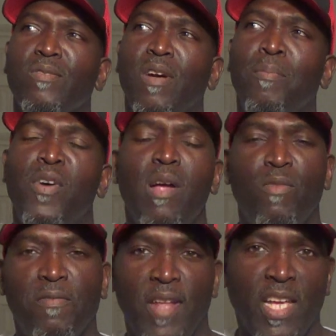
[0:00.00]
upon
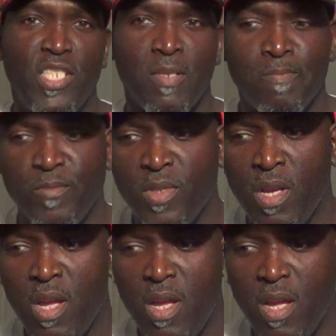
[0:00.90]
reflection,
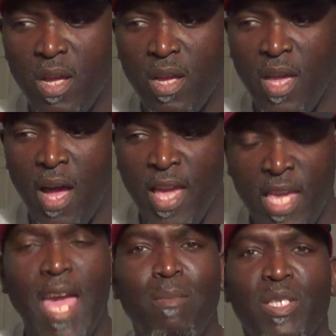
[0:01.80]
it
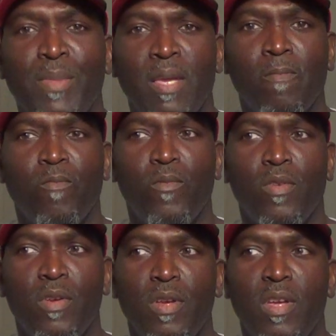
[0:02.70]
came to me.
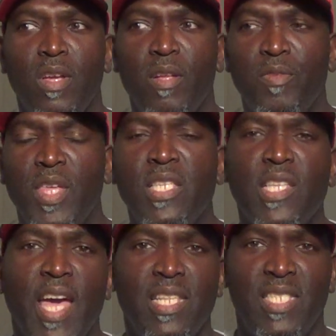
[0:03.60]
This
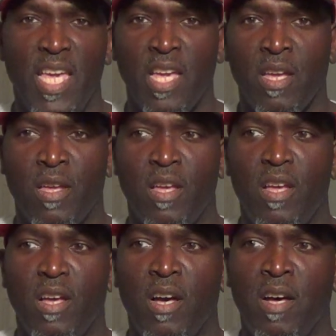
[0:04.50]
idea
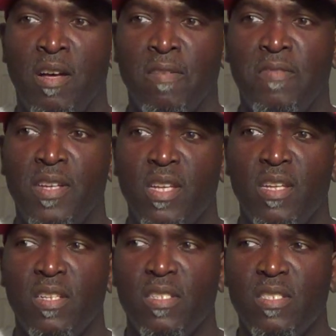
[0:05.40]
of
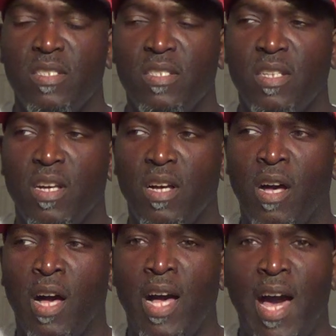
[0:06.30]

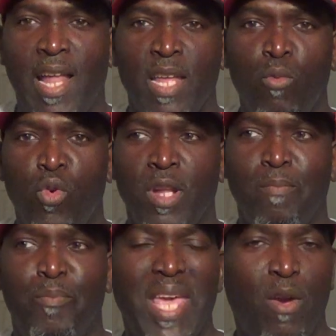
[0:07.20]
a
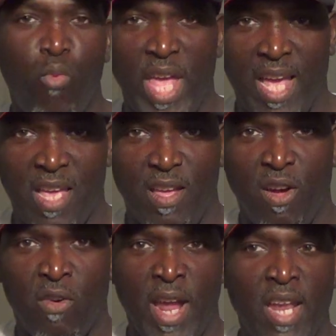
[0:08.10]
Hollywood bigwig,
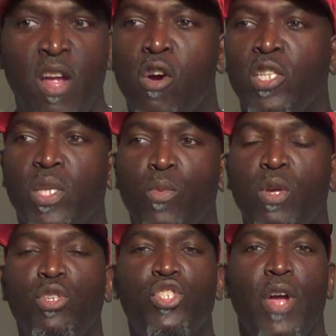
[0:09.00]
all right, or someone
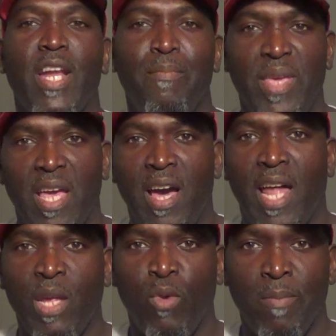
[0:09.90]
who's trying to be a
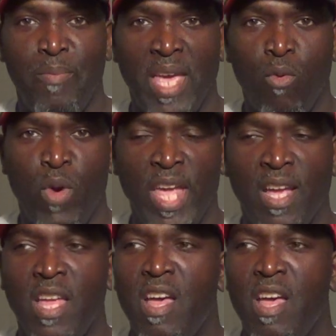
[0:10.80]
Hollywood bigwig,